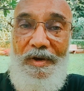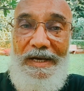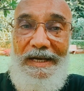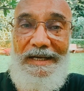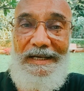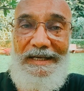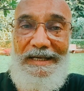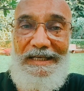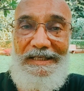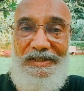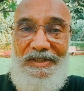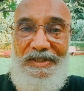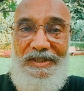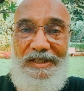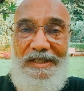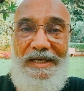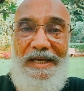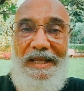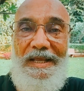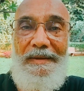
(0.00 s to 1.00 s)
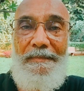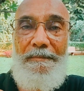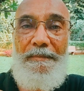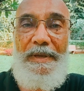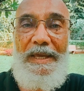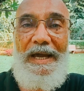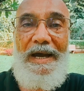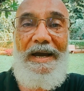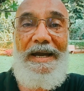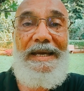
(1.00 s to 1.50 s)
intention
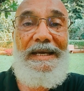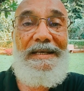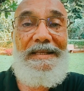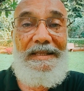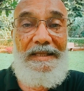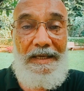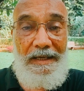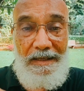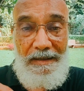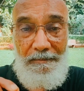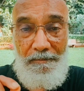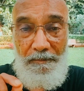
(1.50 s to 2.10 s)
behind the